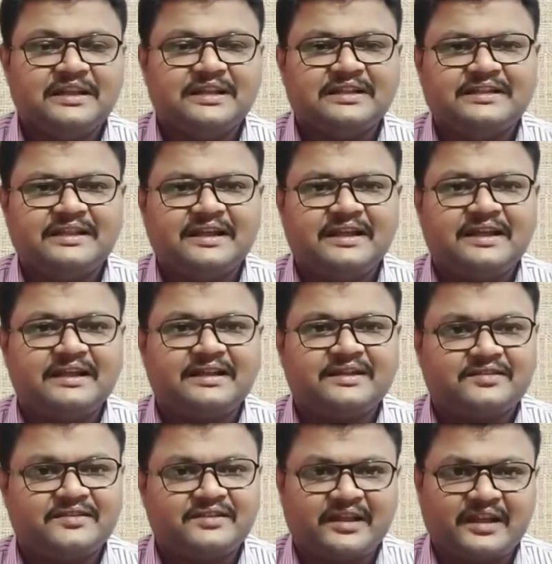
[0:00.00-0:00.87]
There are
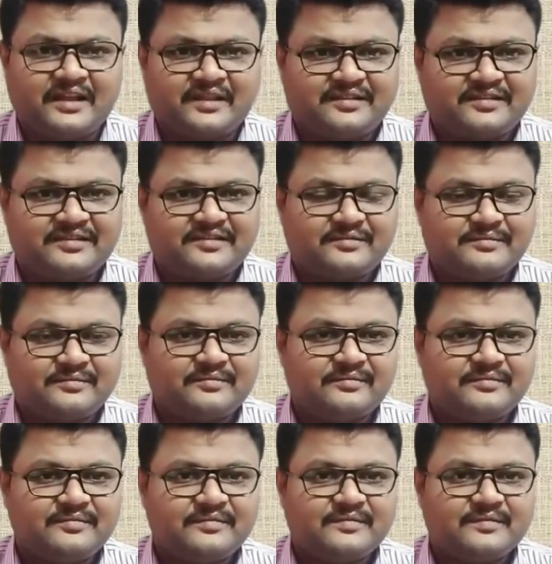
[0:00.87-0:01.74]
snakes,
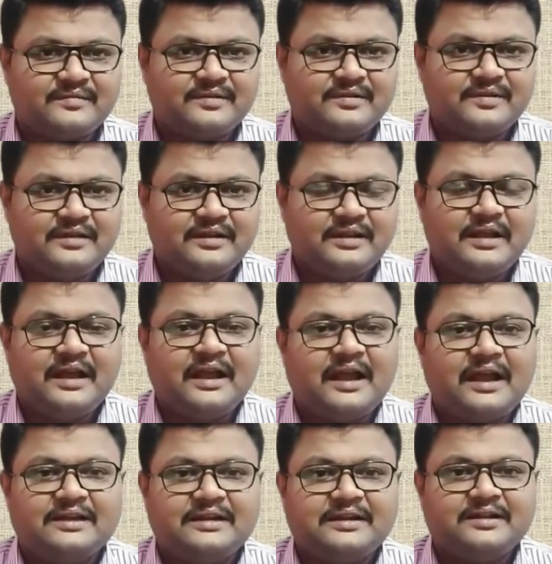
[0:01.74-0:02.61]

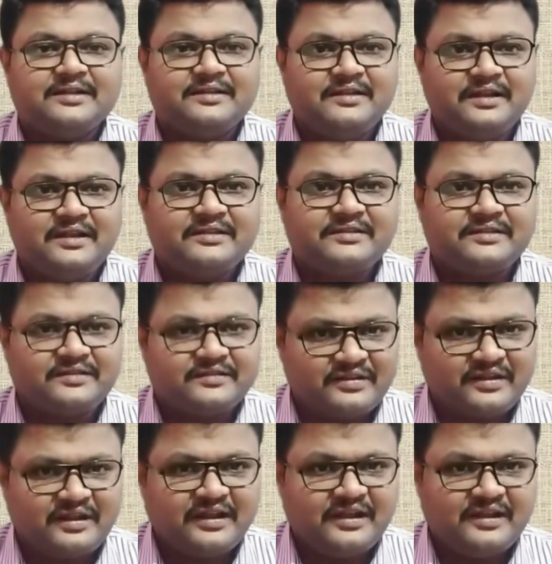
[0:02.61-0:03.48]
and these
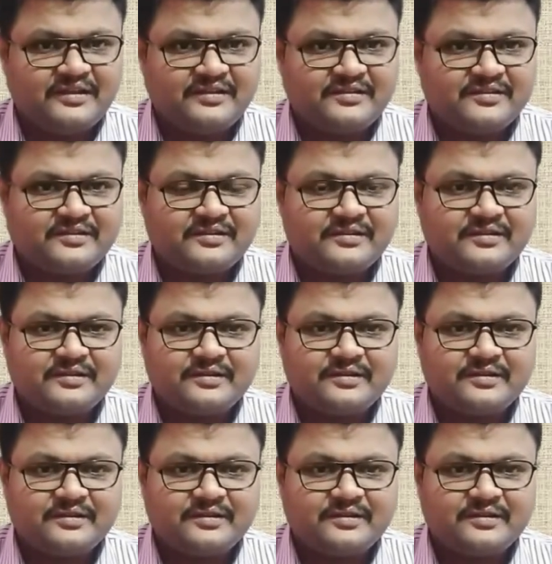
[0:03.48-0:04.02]
snakes,